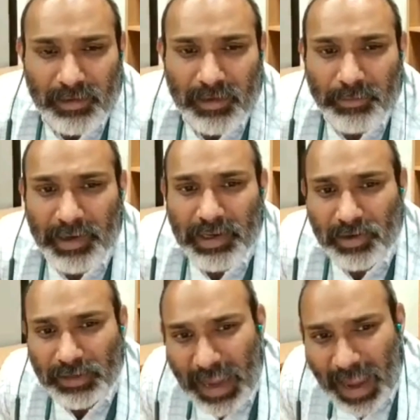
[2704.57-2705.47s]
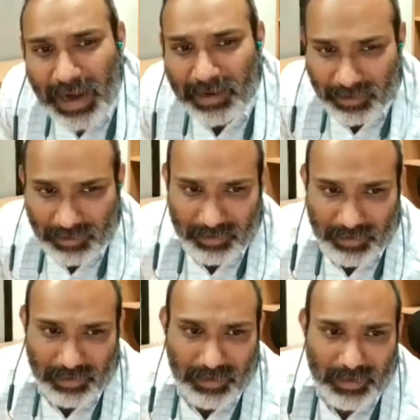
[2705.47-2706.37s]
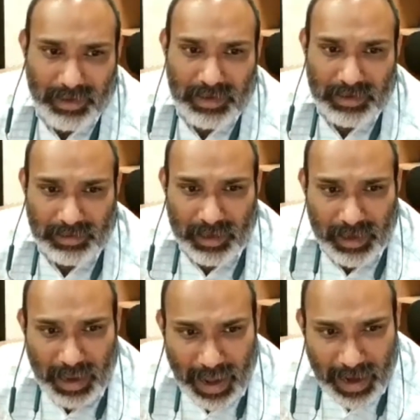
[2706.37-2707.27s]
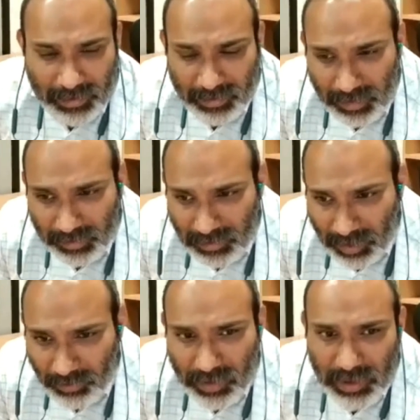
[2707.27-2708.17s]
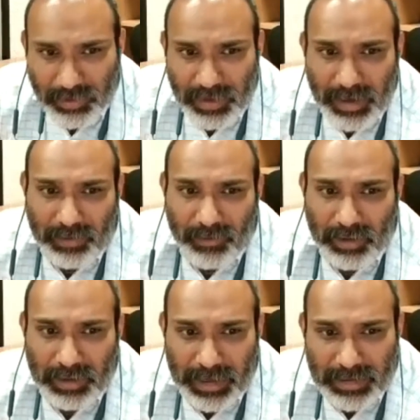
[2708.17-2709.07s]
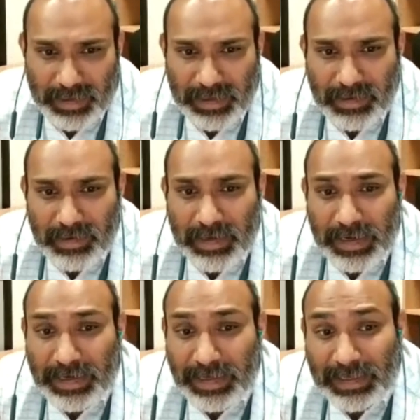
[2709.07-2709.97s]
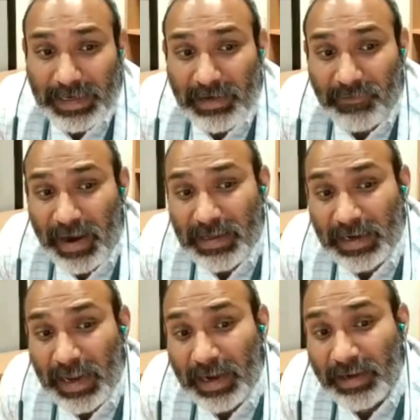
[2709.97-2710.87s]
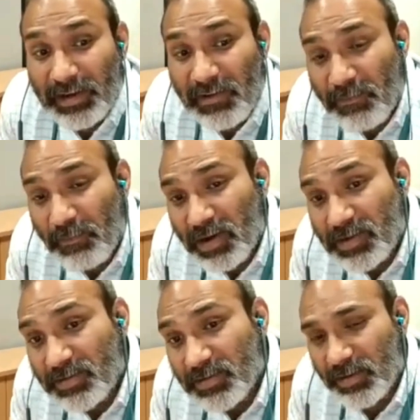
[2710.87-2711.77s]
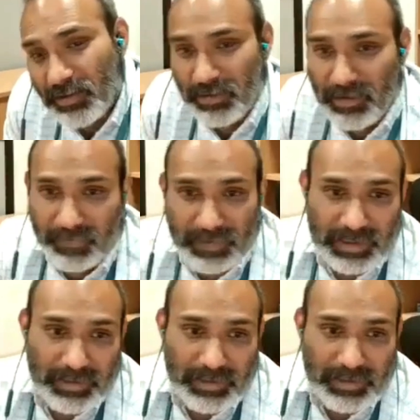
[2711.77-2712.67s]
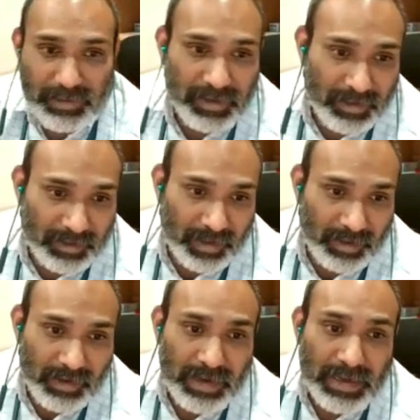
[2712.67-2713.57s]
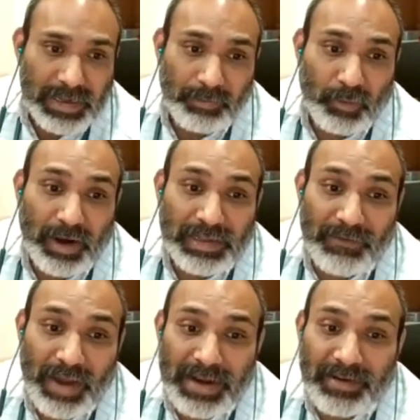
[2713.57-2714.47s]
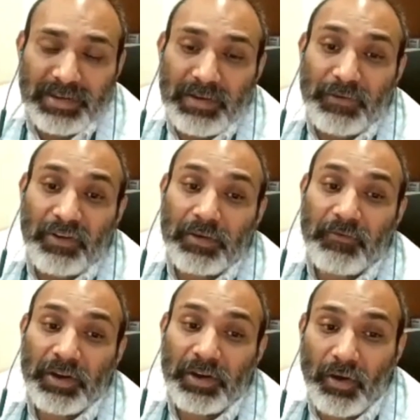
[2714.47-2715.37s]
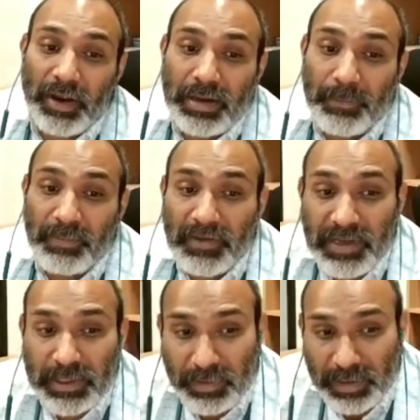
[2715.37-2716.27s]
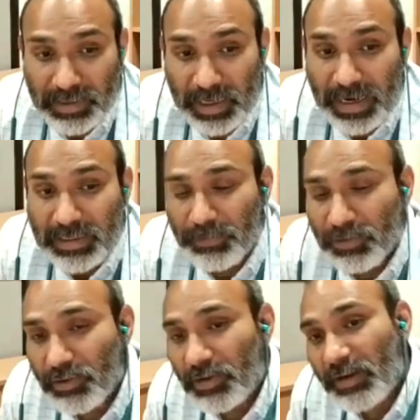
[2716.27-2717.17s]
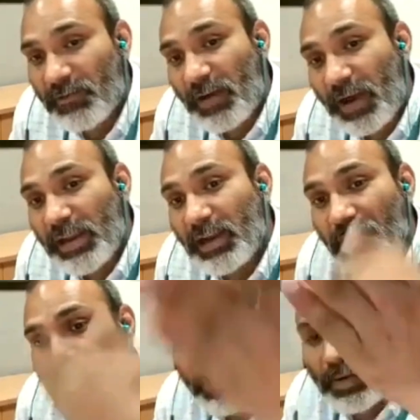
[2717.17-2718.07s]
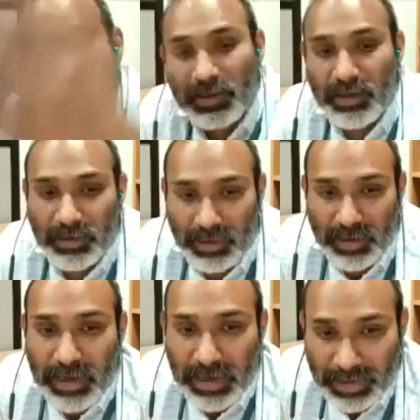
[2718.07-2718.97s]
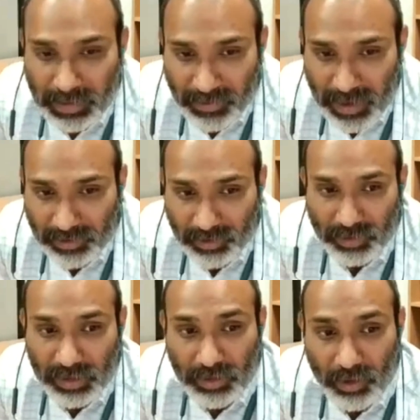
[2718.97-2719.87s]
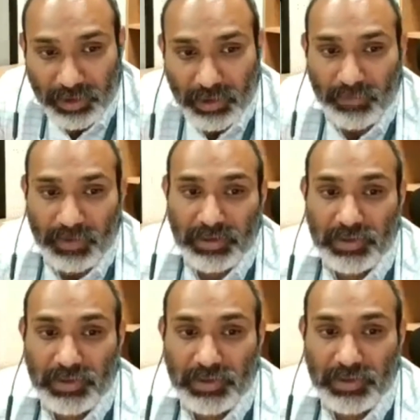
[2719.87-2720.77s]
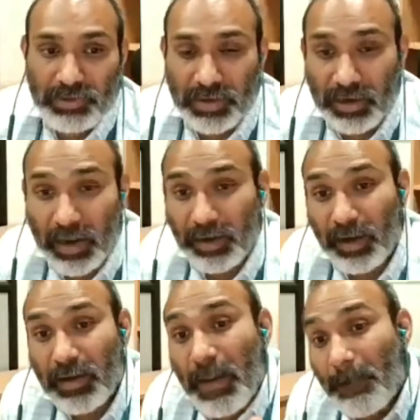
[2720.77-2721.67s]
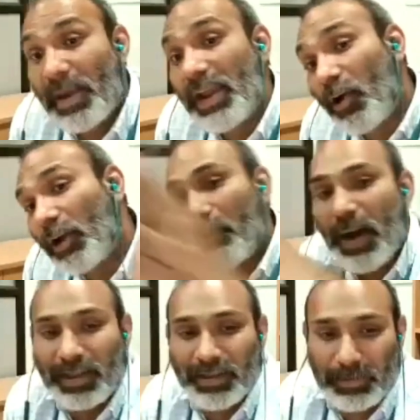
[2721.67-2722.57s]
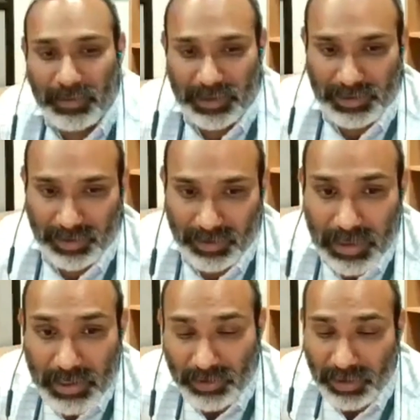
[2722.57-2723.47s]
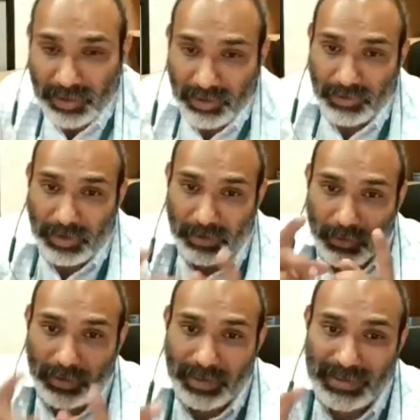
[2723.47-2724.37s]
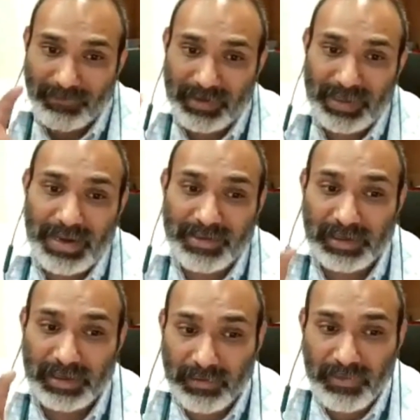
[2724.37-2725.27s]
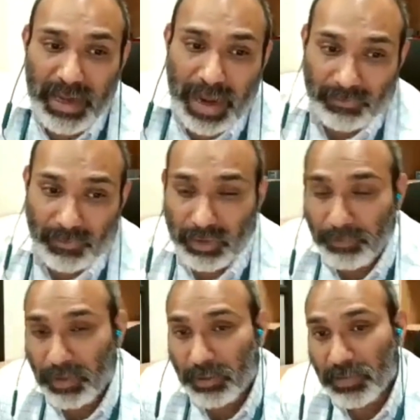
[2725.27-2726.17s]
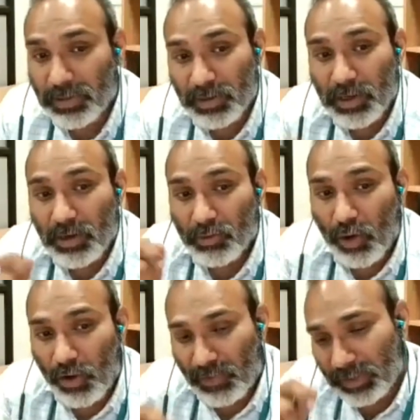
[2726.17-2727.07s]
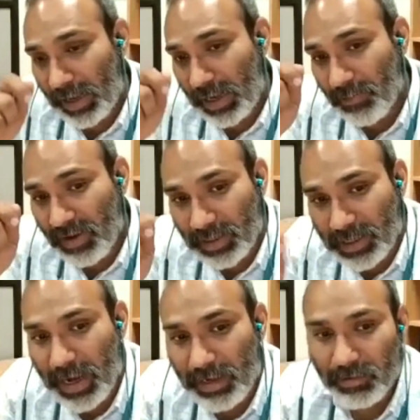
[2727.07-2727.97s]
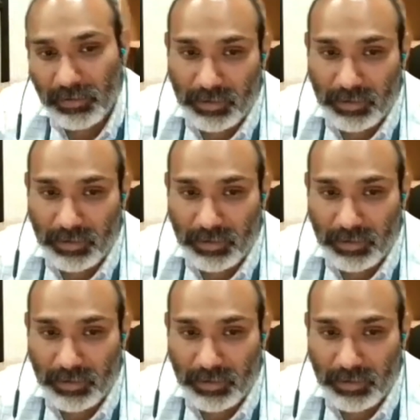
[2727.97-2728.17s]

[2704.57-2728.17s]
based on the act. The Jammu Kashmir Act, what they have said, it has clarified that aggrieved person, which has been written, provide the valid reason for withdrawing a previous petition and subsequently filing a new petition in the DV Act. So the doctrine of res judicata may not bar that petition. So here the court has emphasized the DV Act for the purpose to offer the immediate